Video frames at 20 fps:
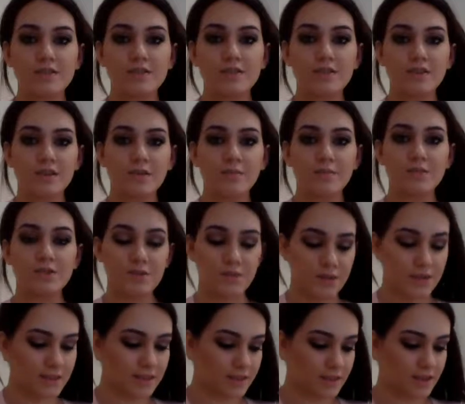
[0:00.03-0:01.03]
So I'm
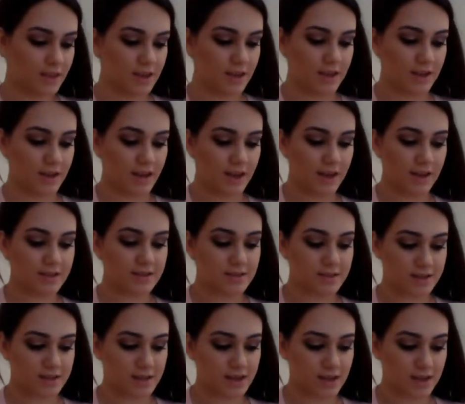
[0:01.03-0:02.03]
doing the
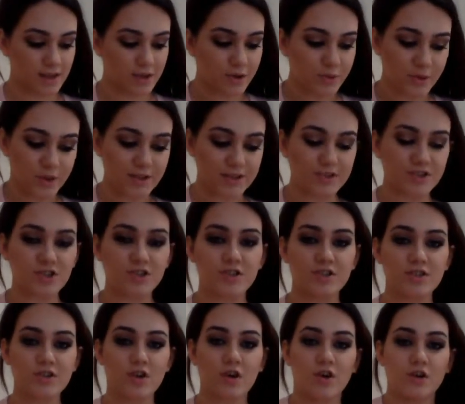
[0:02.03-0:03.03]
case study
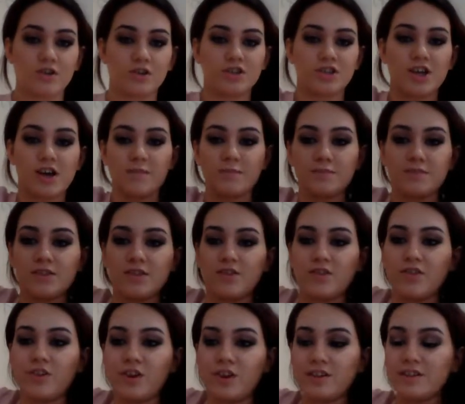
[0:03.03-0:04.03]
questions on chapter
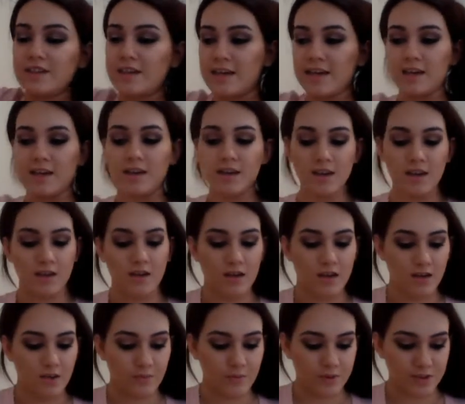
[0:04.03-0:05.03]
13,
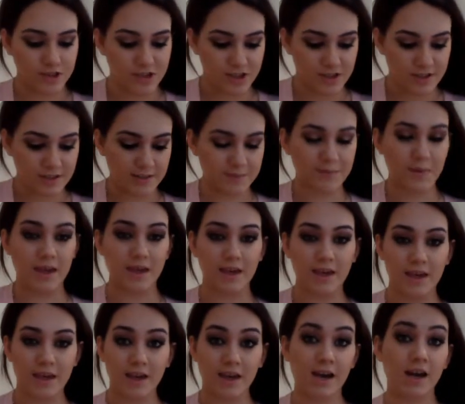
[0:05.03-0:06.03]
which is
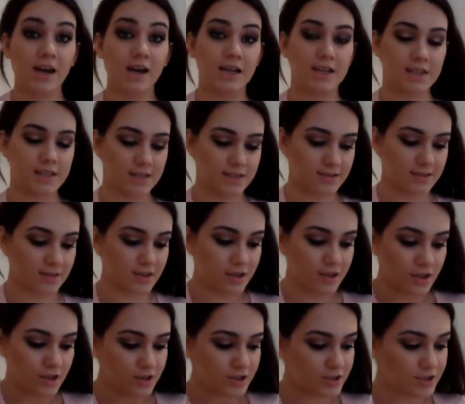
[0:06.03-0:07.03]
making kites.
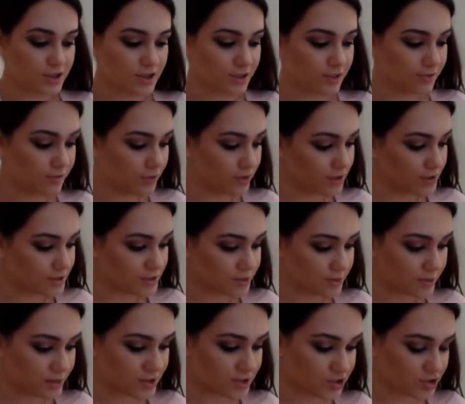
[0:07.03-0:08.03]
So the
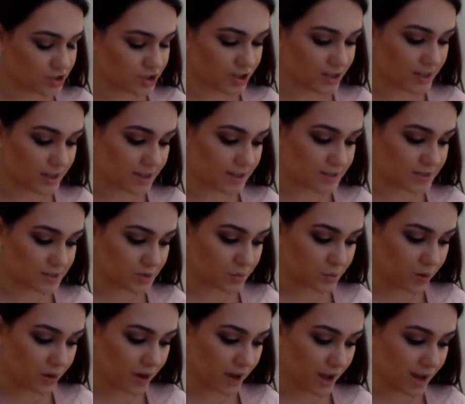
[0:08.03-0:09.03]
first question is,
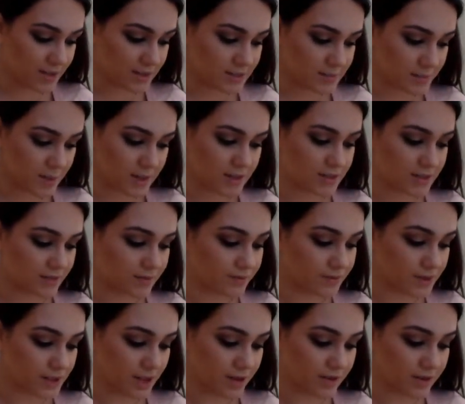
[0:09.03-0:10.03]
what aspects
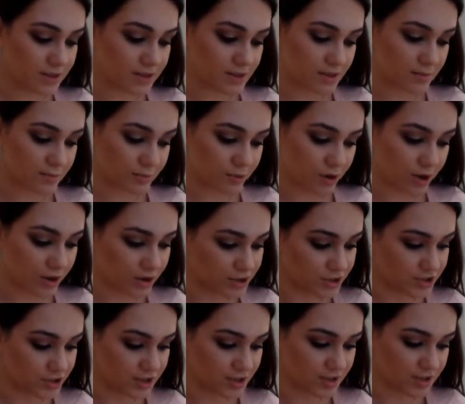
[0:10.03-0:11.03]
of Sarah's
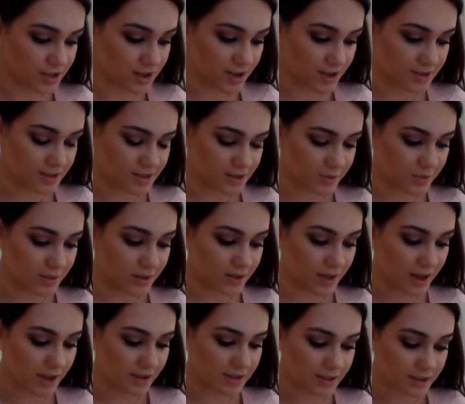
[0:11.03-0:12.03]
approach to the task were
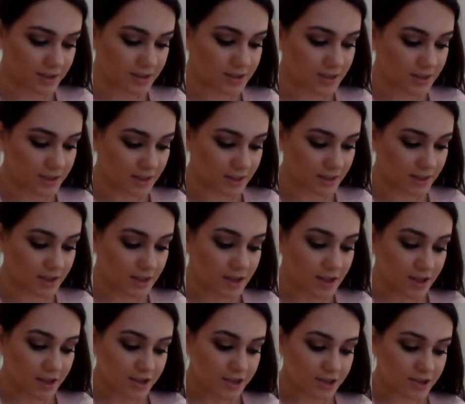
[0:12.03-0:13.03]
likely to lead
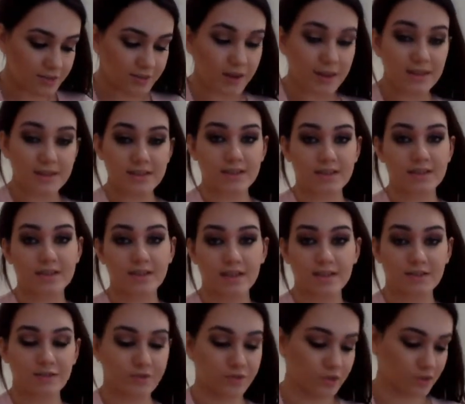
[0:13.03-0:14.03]
to a
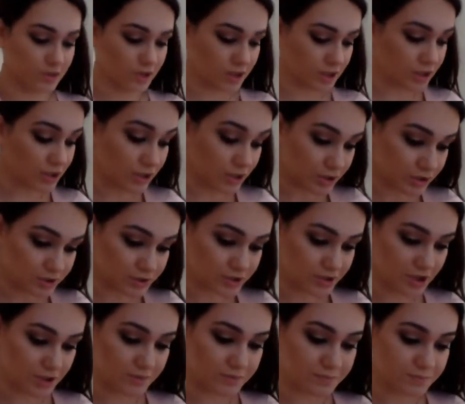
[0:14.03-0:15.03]
successful
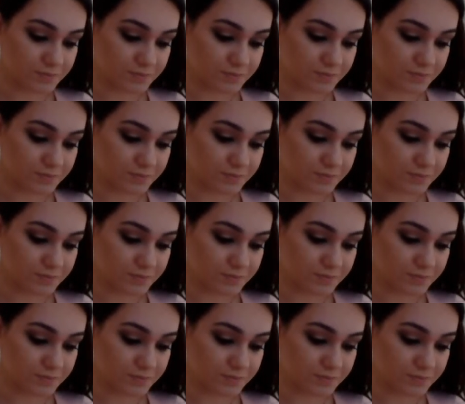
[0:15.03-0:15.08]
conclusion?